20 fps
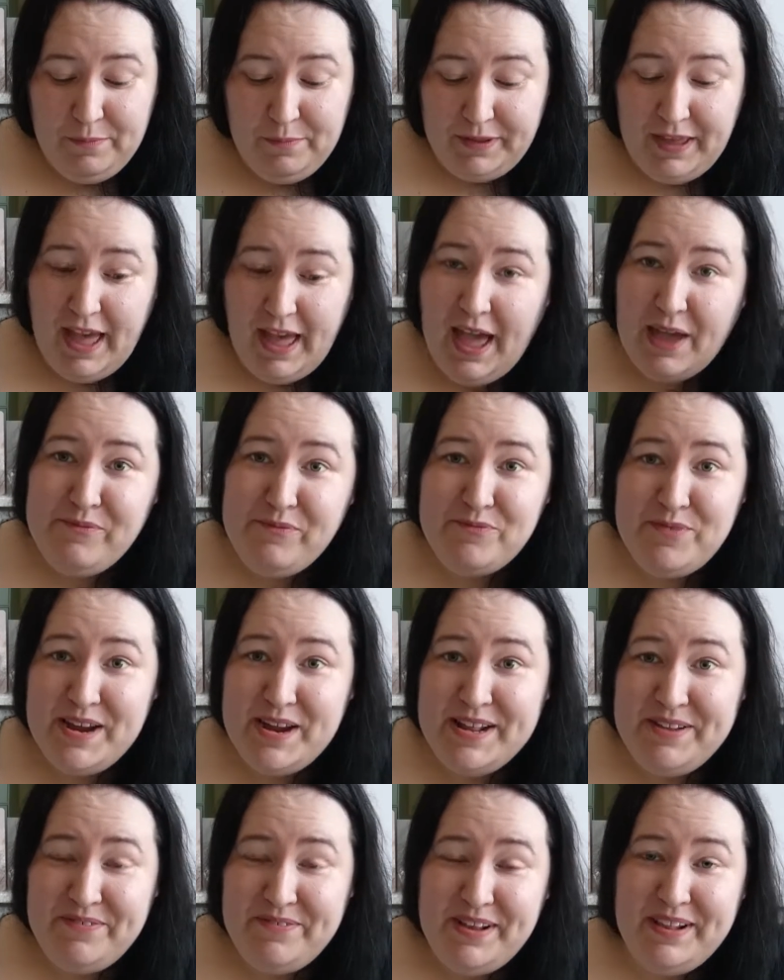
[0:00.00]
But yeah, I
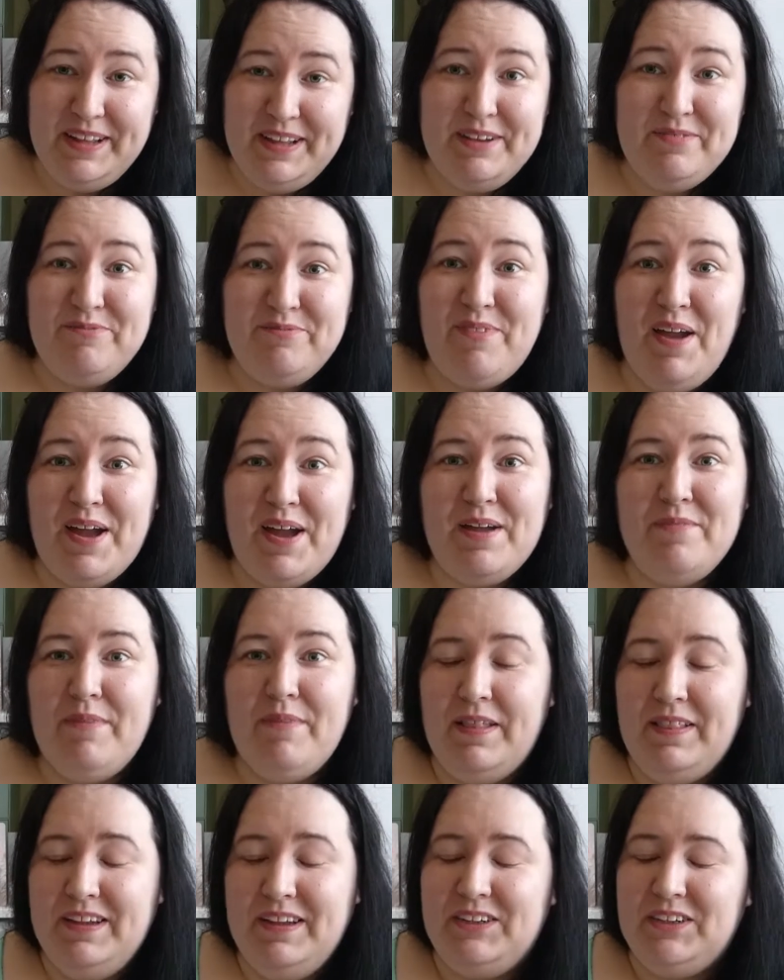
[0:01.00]
really, really
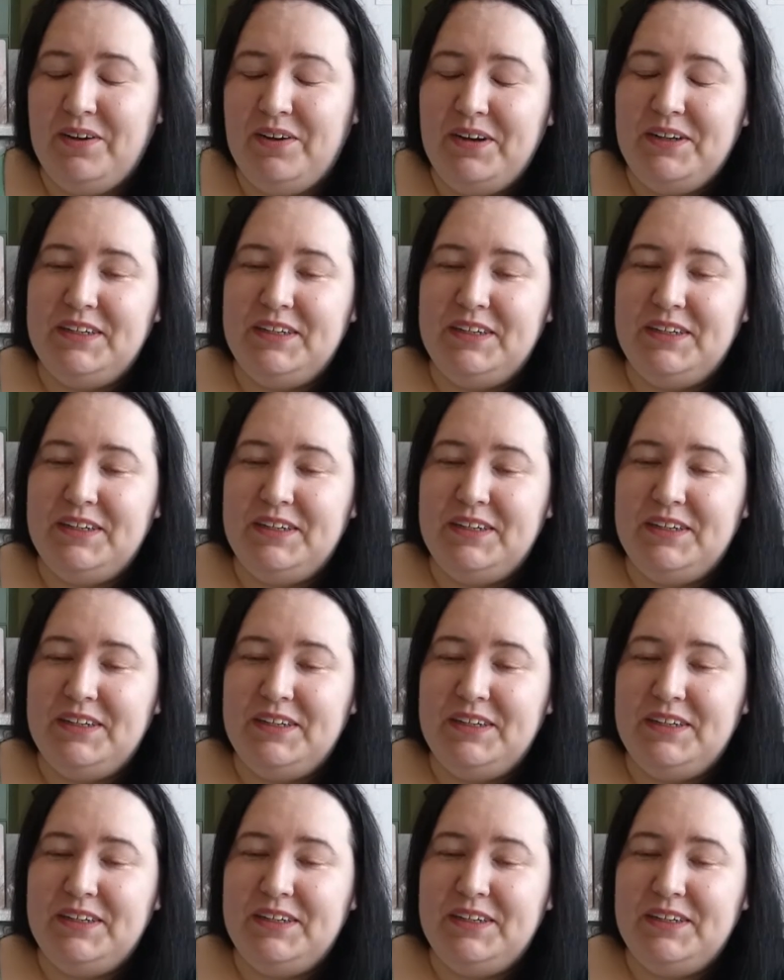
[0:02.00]
recommend this show.